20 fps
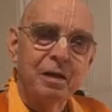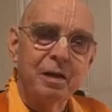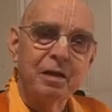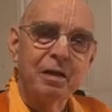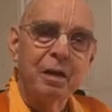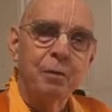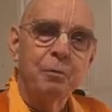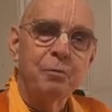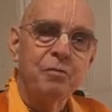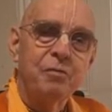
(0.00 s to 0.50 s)

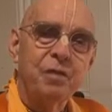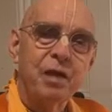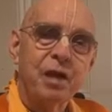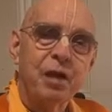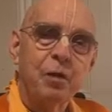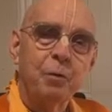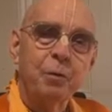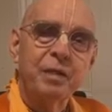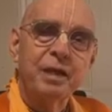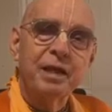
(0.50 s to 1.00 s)
And I was
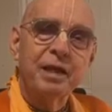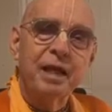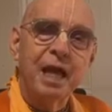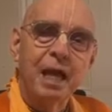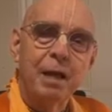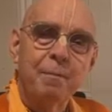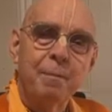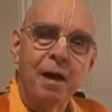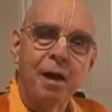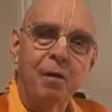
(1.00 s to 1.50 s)
there when they
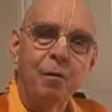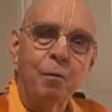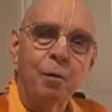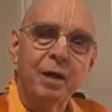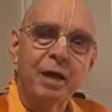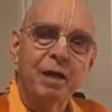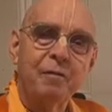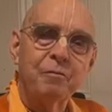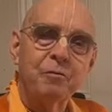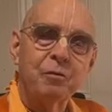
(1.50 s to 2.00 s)
came out,
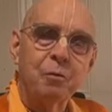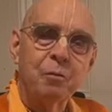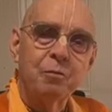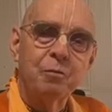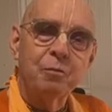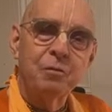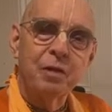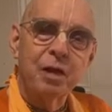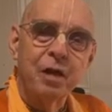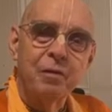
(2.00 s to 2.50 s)
one after
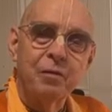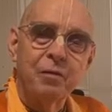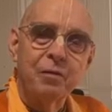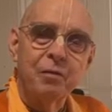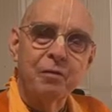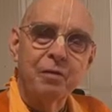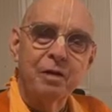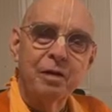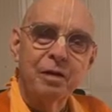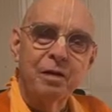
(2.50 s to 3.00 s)
the
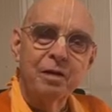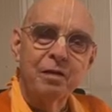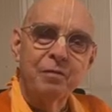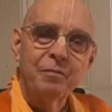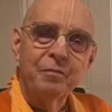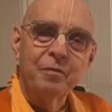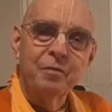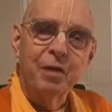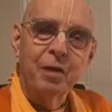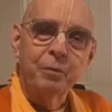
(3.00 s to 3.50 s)
other.
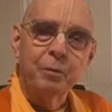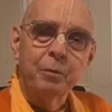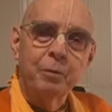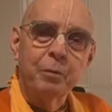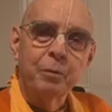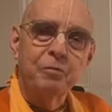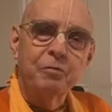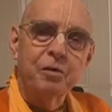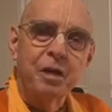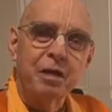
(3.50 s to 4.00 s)
And we
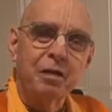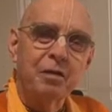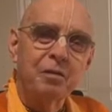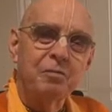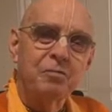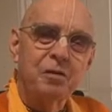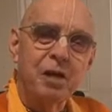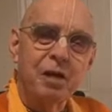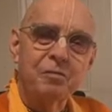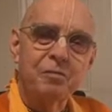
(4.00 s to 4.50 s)
would
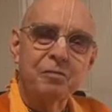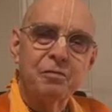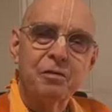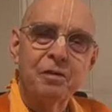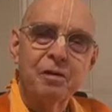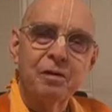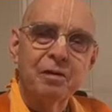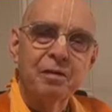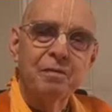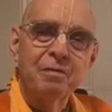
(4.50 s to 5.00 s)
just
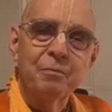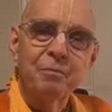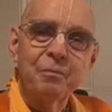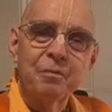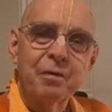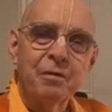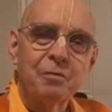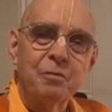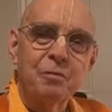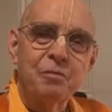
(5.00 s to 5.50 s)

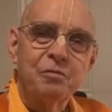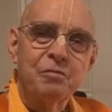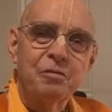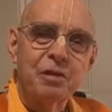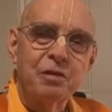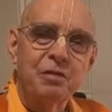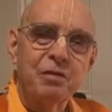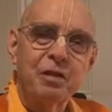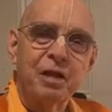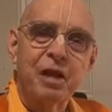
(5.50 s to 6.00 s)

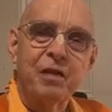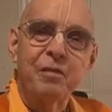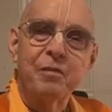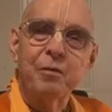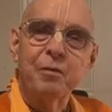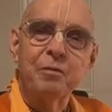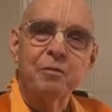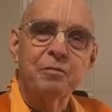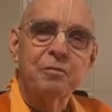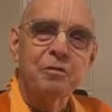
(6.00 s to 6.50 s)
sit
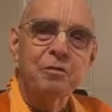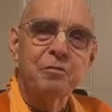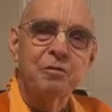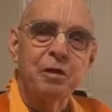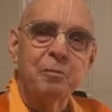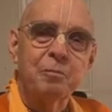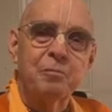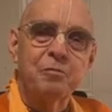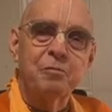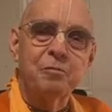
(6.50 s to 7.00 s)
together and
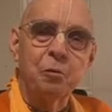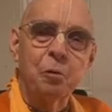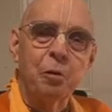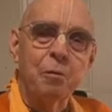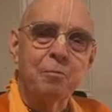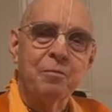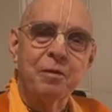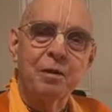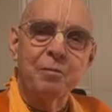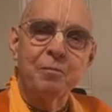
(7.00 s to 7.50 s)
just
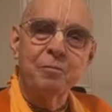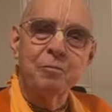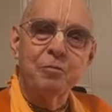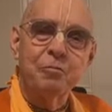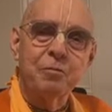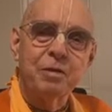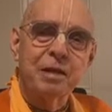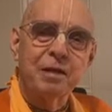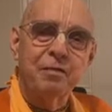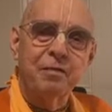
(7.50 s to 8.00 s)
absorb them,
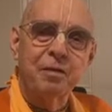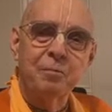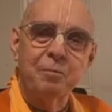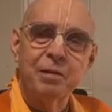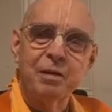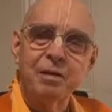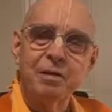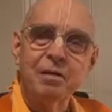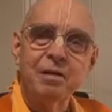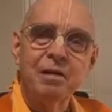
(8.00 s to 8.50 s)
drink
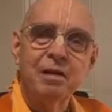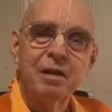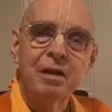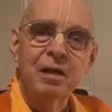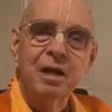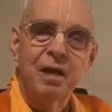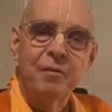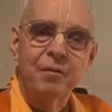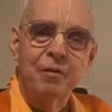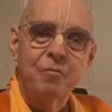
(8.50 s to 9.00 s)
them in,
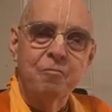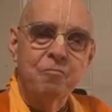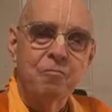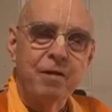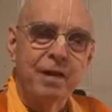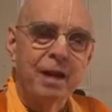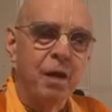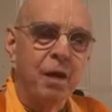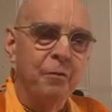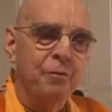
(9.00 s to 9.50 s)
and then
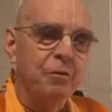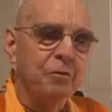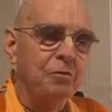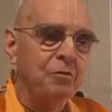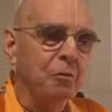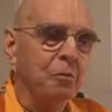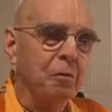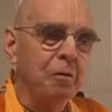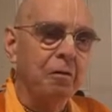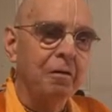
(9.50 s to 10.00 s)
run out the
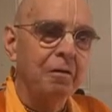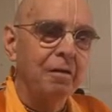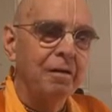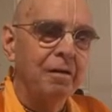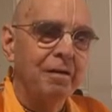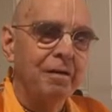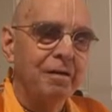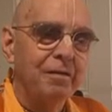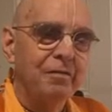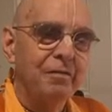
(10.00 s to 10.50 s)
door
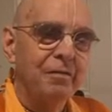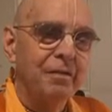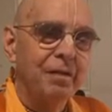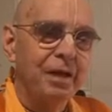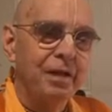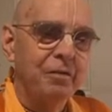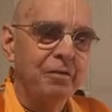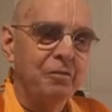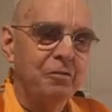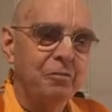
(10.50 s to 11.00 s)

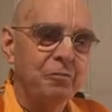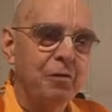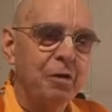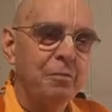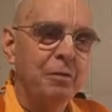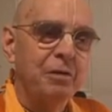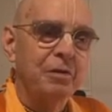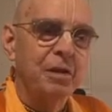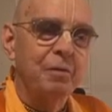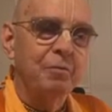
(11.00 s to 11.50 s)
and
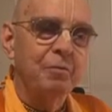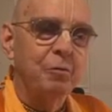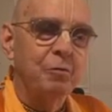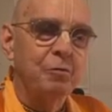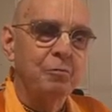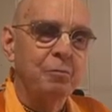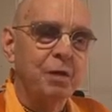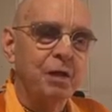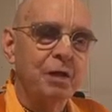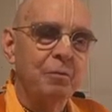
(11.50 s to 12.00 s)
distribute them to
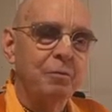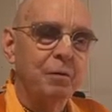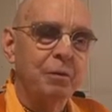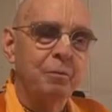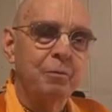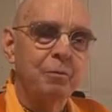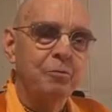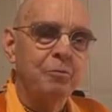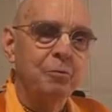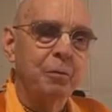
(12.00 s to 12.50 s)
as many
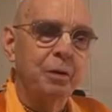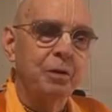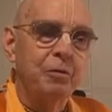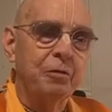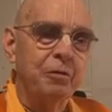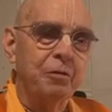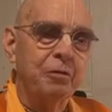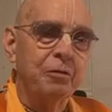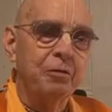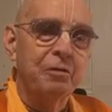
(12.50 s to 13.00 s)
people as we
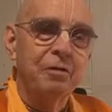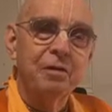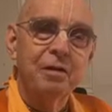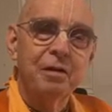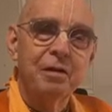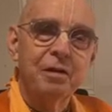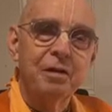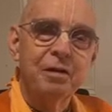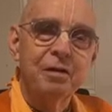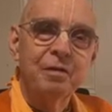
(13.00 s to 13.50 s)
could.
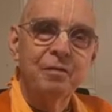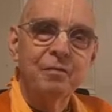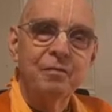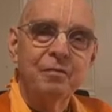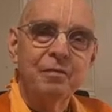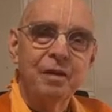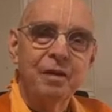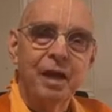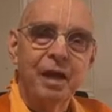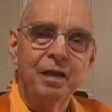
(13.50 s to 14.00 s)

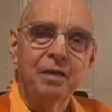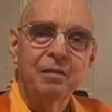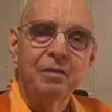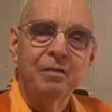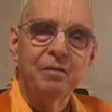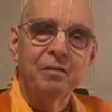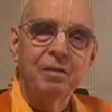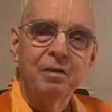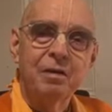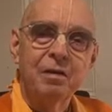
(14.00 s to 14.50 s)

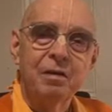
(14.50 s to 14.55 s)
And